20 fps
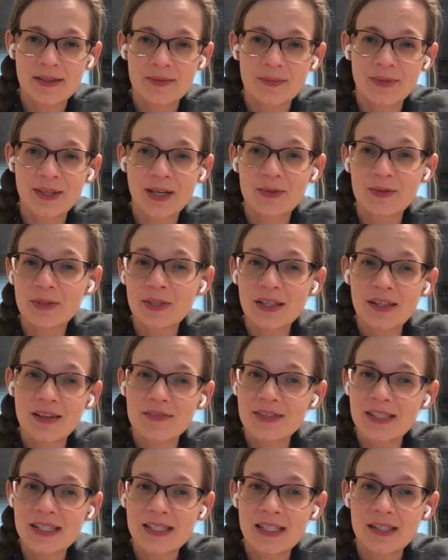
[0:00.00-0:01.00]
but I'd really love
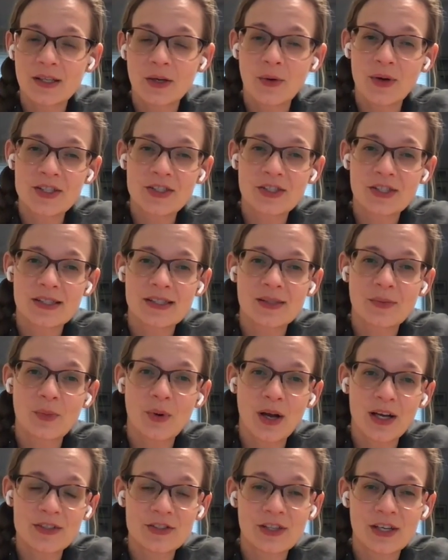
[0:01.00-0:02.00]
to see the questions and
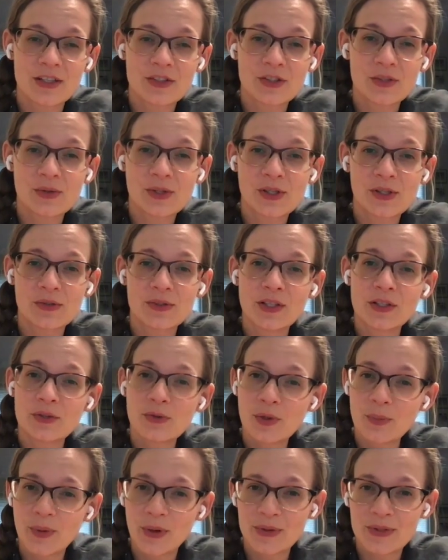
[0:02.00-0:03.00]
projects you include in
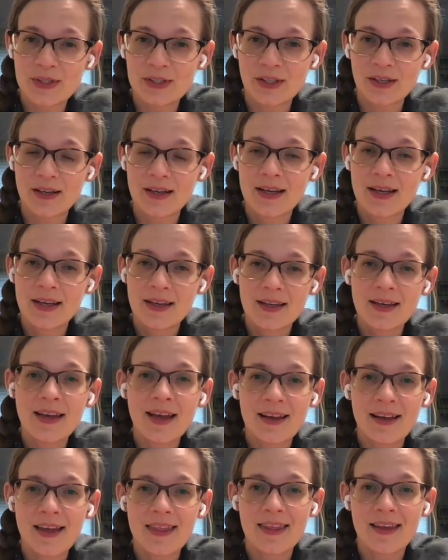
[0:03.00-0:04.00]
your poster,
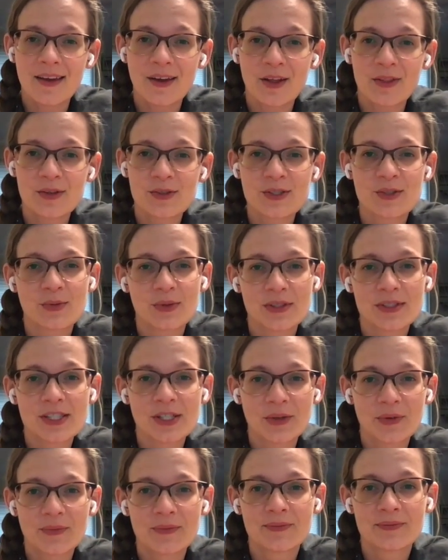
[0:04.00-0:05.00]
and I think others will too.